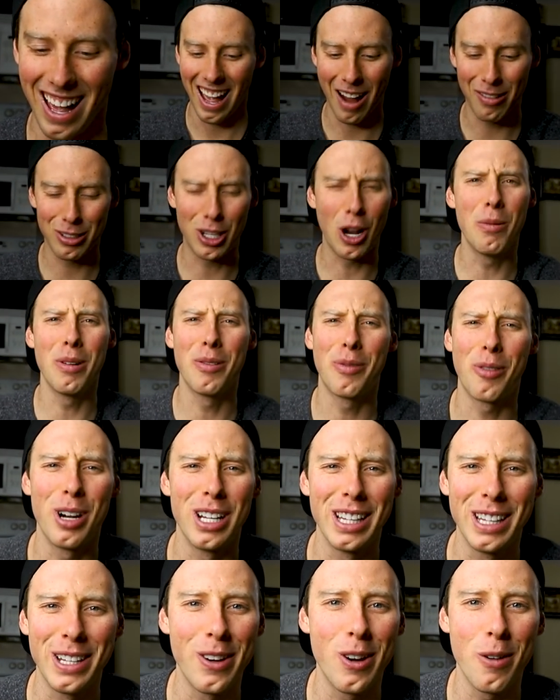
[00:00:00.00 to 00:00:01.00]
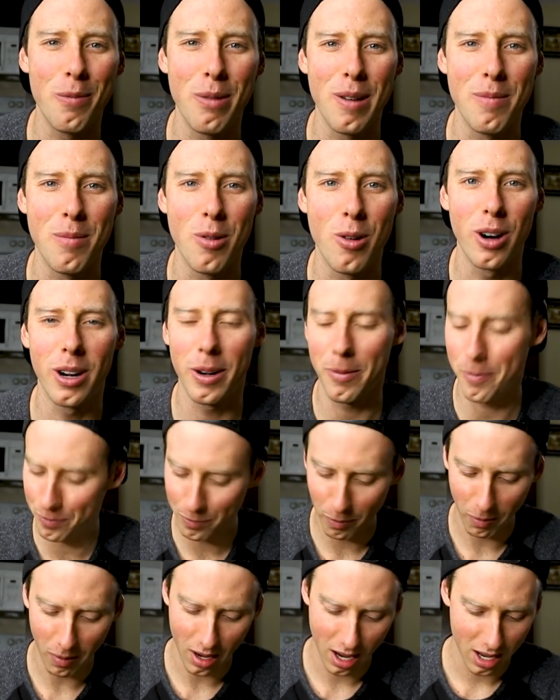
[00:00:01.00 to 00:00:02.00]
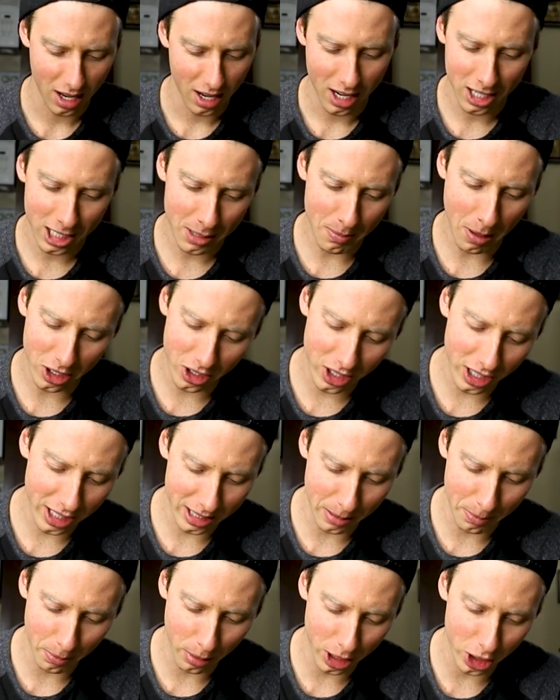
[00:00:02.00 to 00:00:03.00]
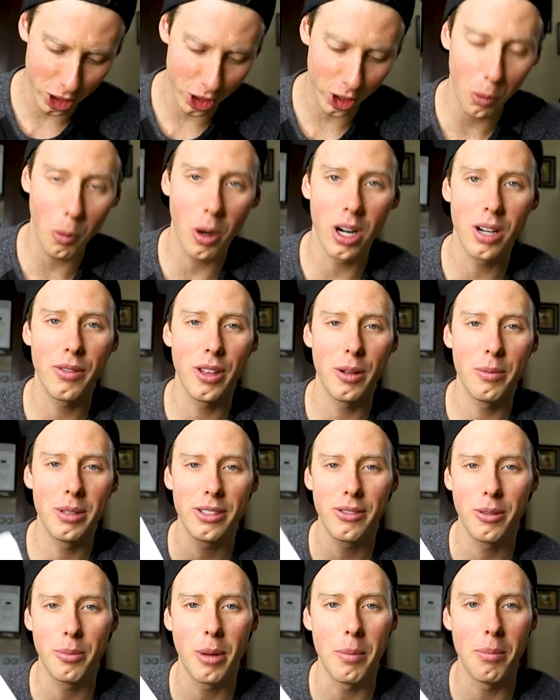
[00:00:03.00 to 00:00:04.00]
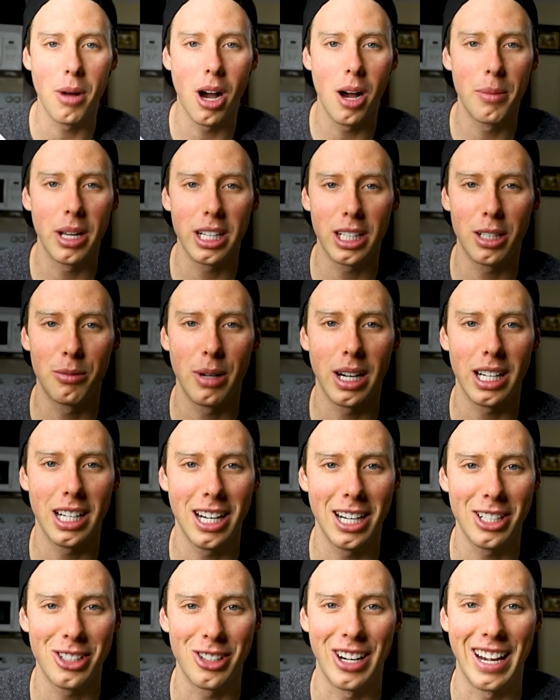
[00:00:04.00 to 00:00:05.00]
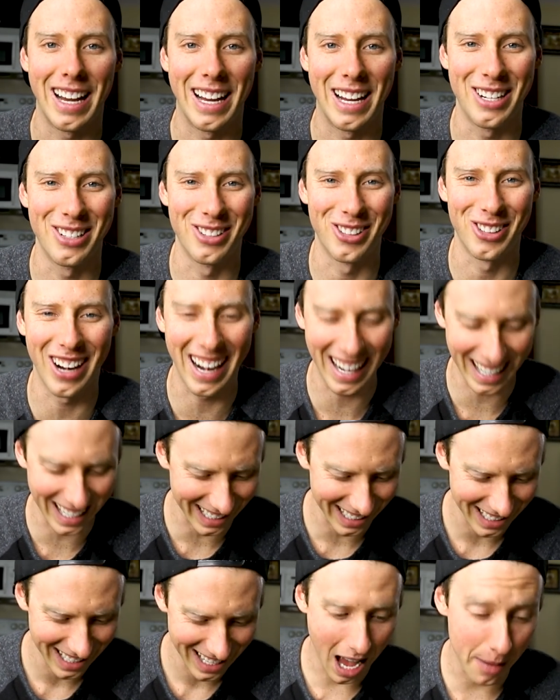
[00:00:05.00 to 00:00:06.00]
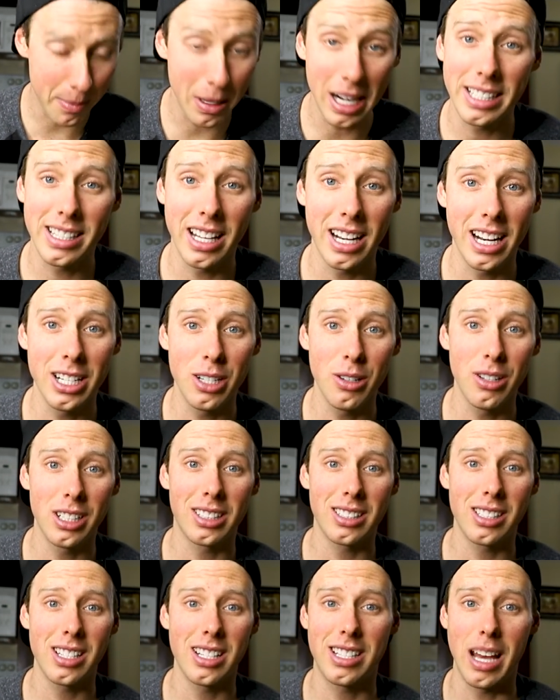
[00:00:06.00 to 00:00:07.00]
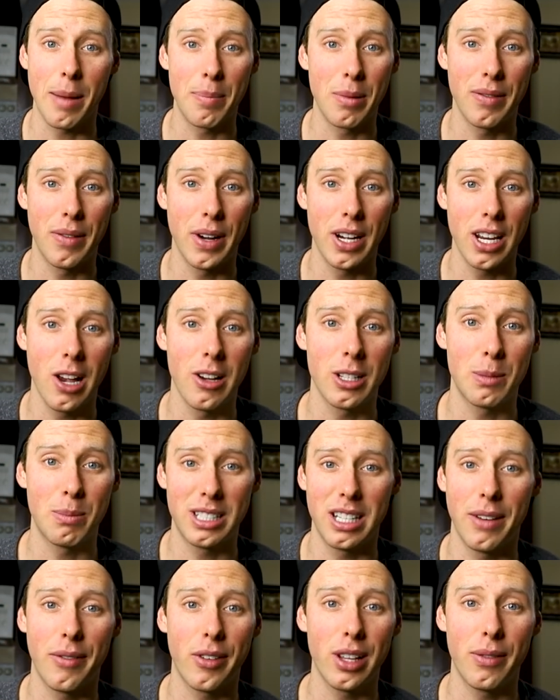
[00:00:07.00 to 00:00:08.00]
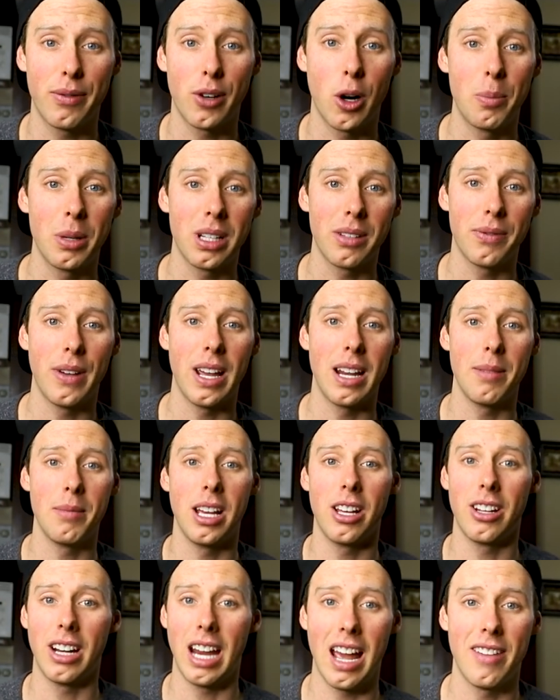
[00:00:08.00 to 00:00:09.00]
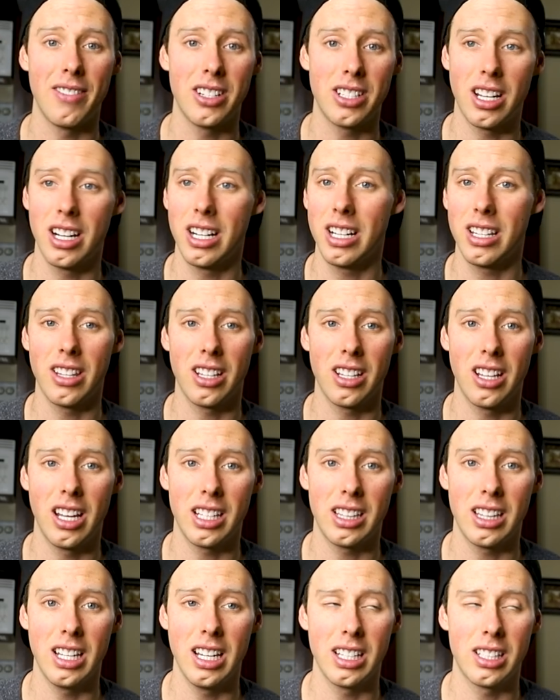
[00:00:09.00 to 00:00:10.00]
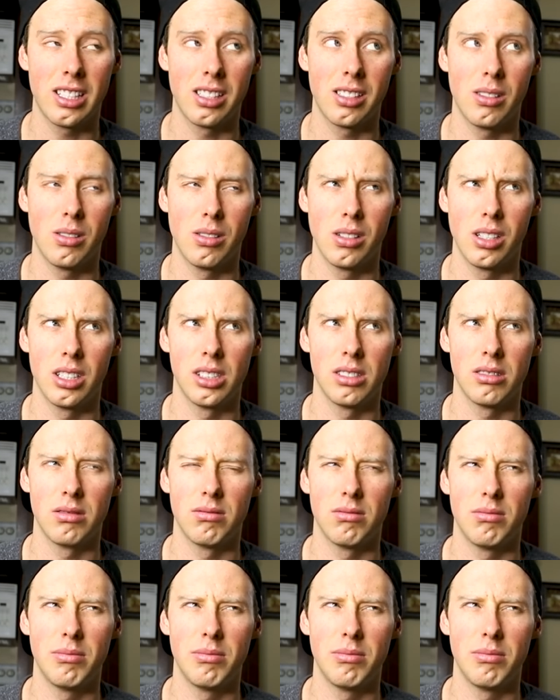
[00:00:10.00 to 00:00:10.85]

I was hoping for a little bit more, especially because I'm pretty sure one of them is from my mom. I could recognize her handwriting. But I said I'd do a separate video specifically for opening fan mail, and I haven't done anything like this, or